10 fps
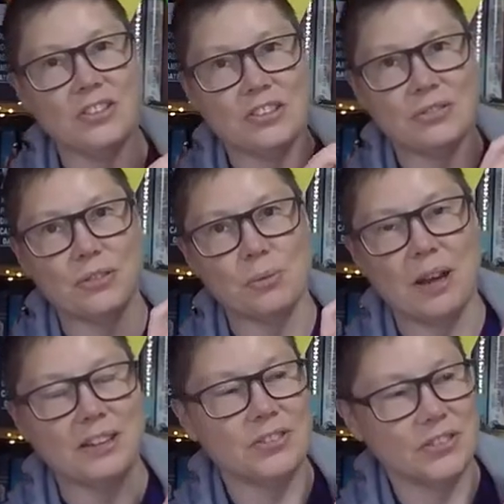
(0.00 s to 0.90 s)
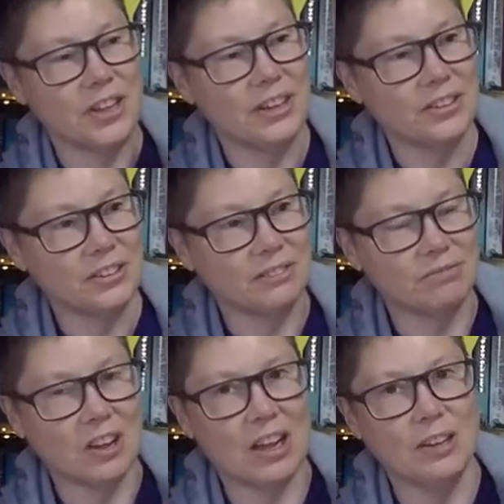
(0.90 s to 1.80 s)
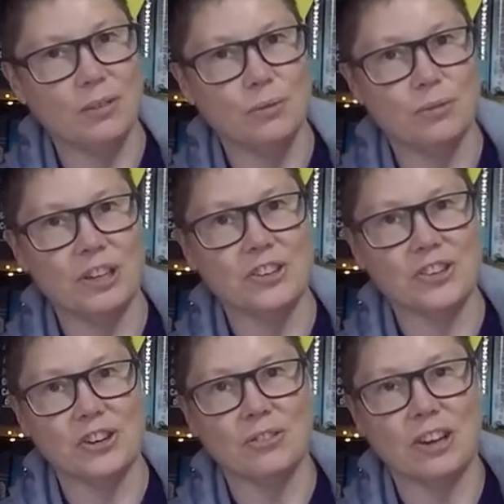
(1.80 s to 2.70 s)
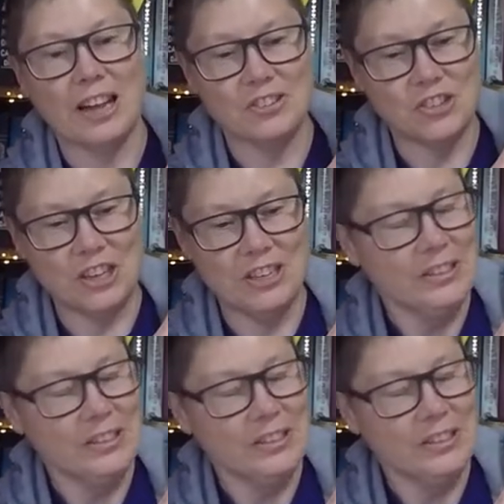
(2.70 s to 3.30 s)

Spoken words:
of the ones that I finished off last year.